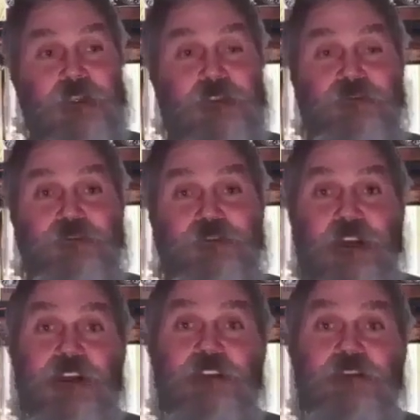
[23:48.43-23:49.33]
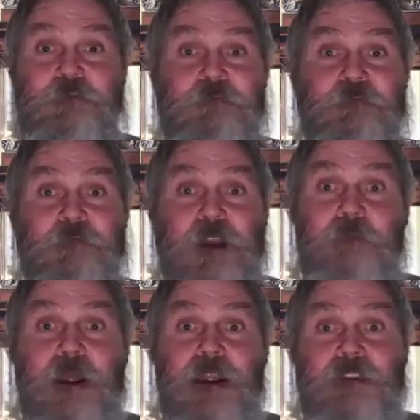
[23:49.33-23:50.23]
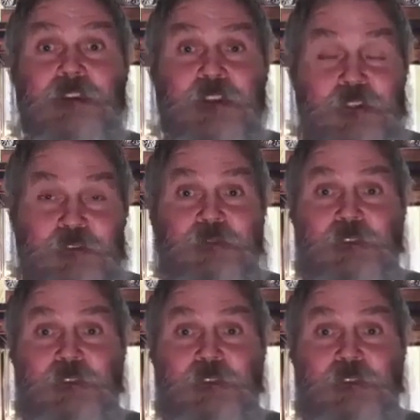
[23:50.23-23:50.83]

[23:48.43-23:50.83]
the greatest sage and rabbi